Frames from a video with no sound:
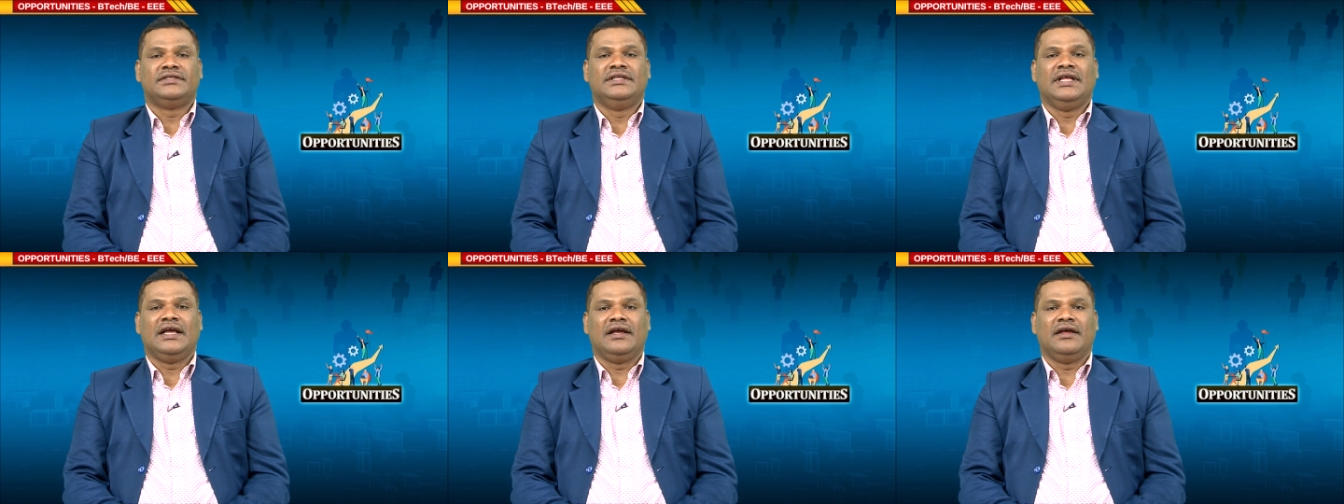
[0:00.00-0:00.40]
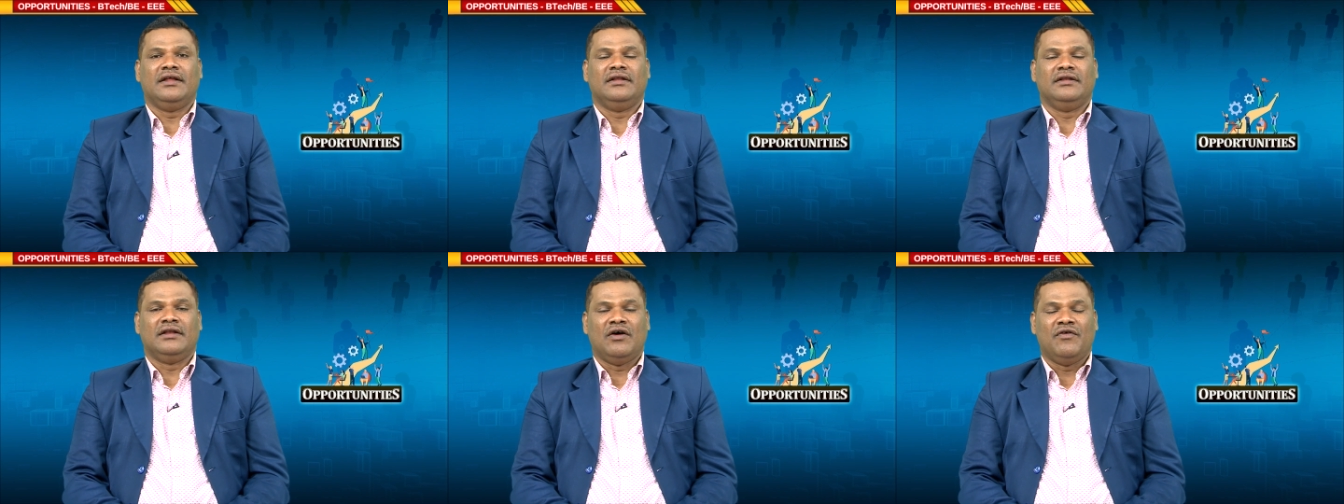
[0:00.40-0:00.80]
they
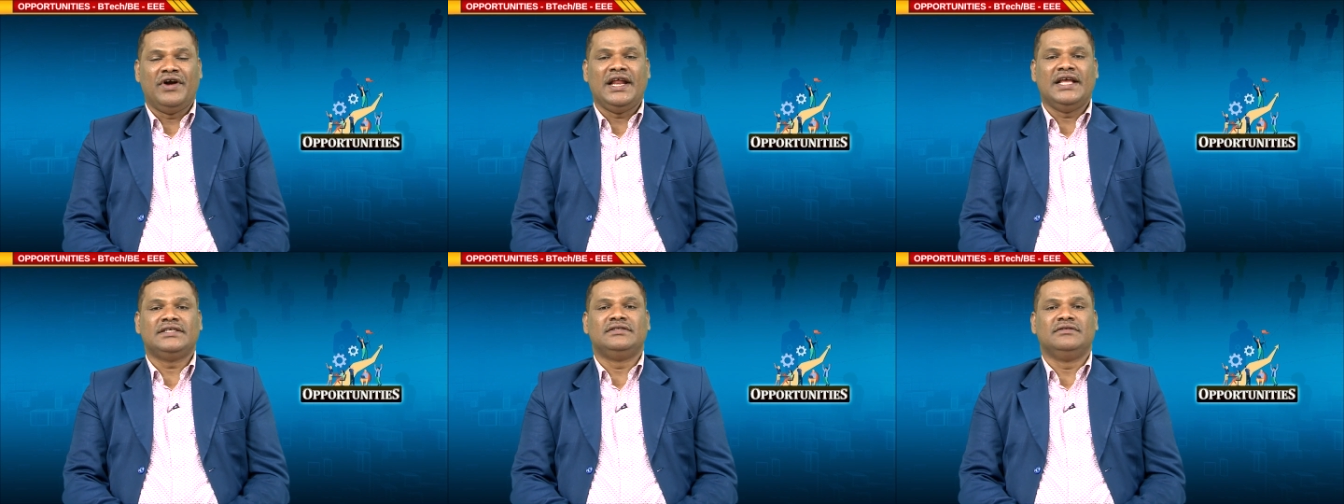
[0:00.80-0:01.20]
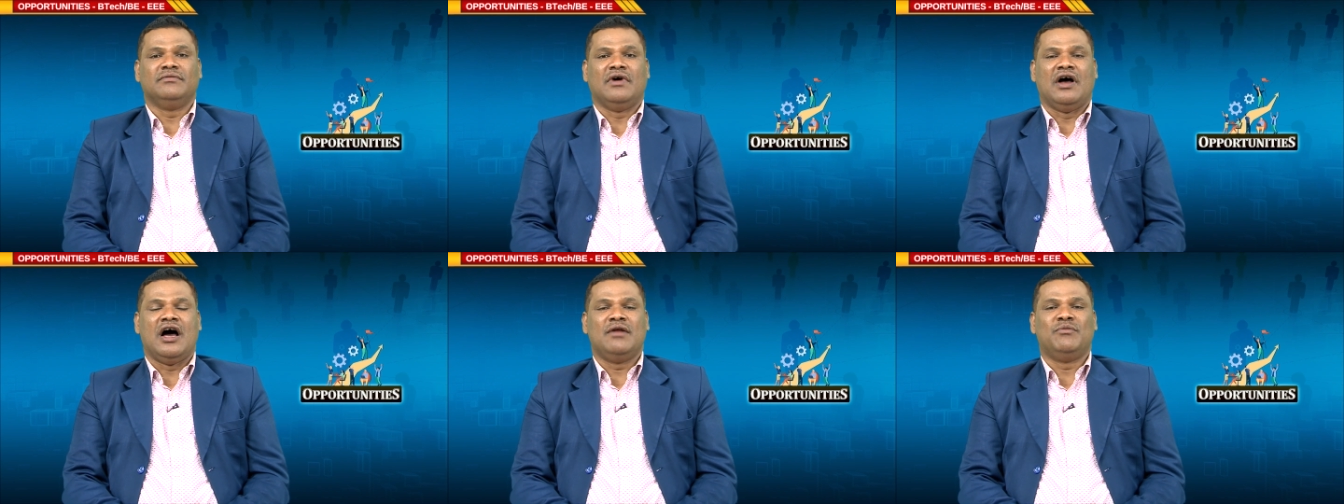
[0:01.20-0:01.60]
nowadays
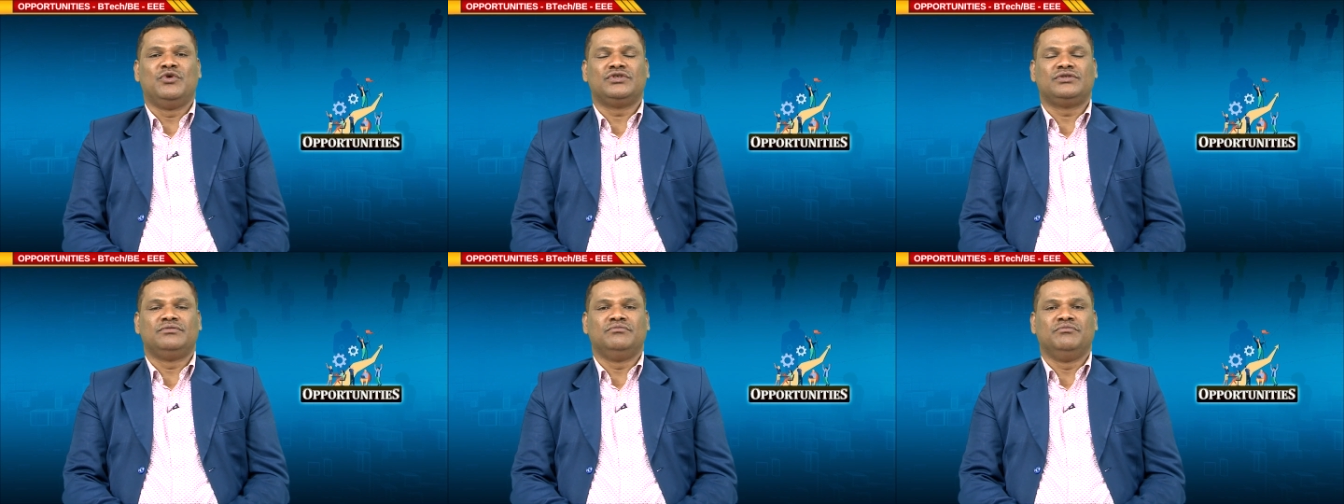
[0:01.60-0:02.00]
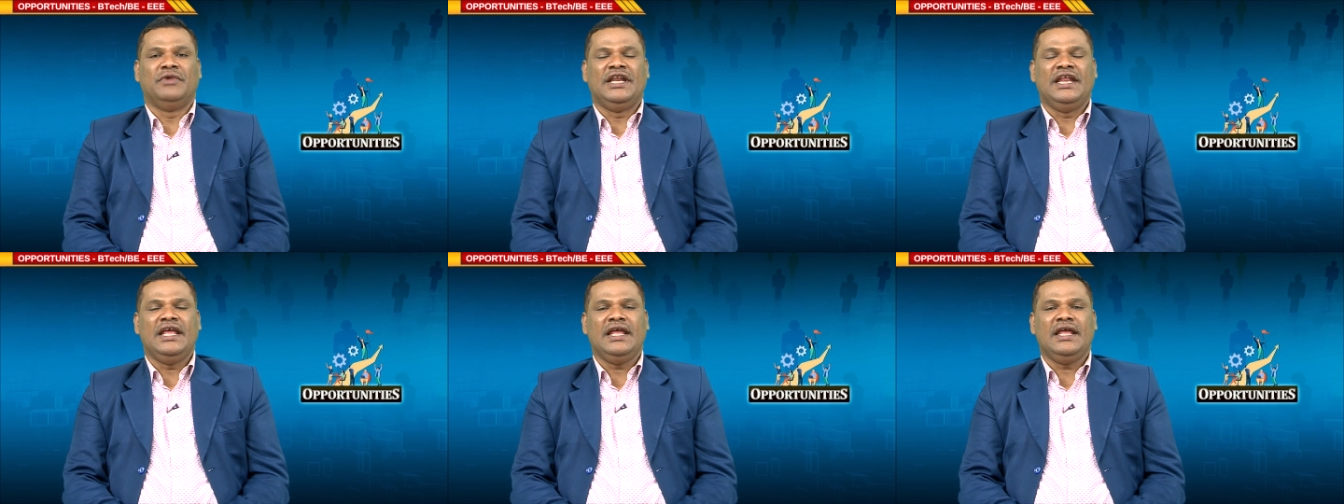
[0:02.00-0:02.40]
almost
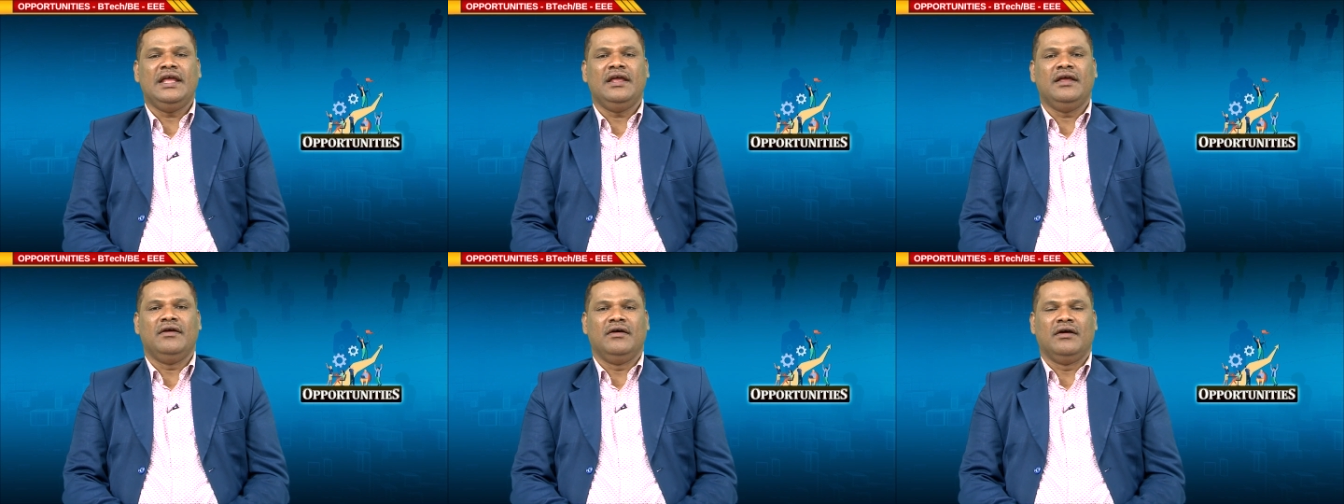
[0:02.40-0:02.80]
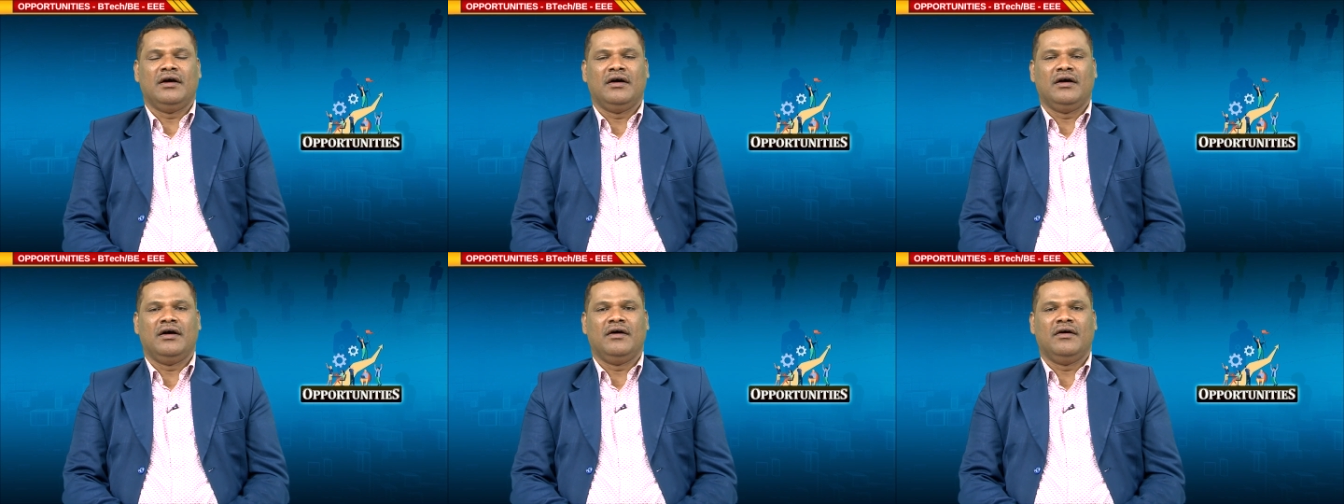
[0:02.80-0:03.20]
many
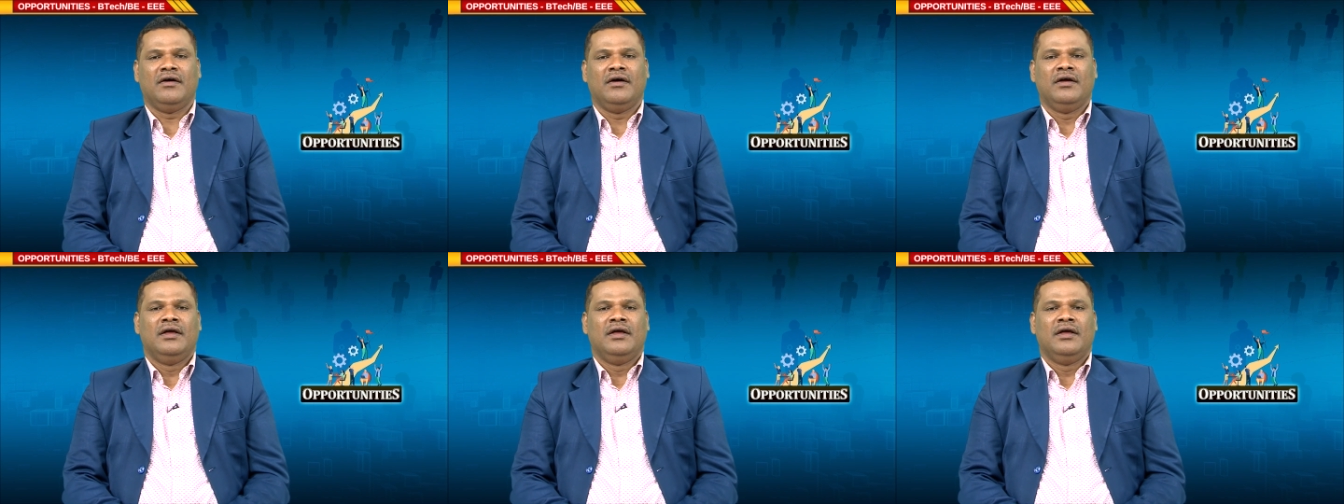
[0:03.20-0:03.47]
uh,